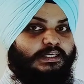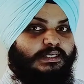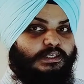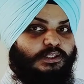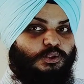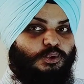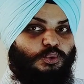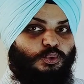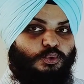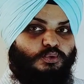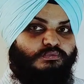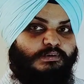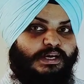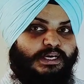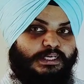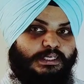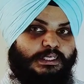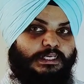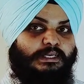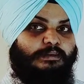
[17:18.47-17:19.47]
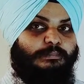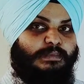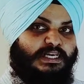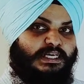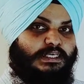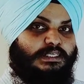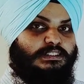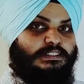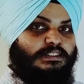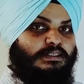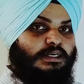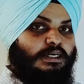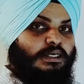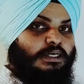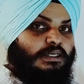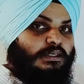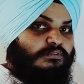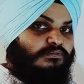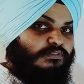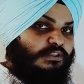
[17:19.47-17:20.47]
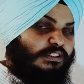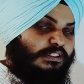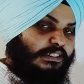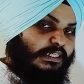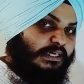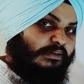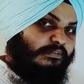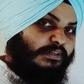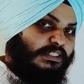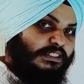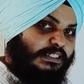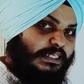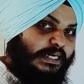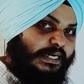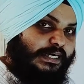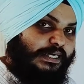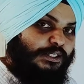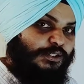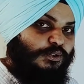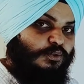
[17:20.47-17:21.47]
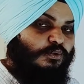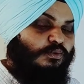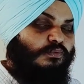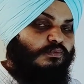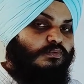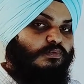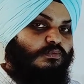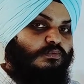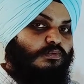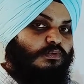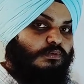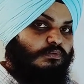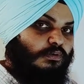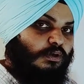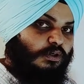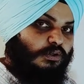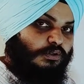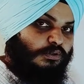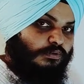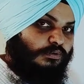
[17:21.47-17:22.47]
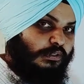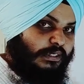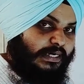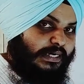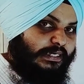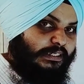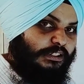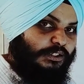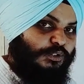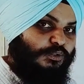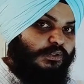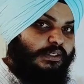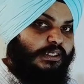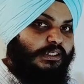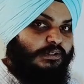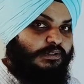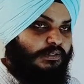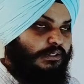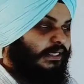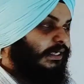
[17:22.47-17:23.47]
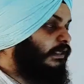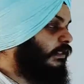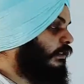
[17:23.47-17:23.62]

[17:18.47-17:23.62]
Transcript: Two-way key means whichever side you want to connect, you can connect.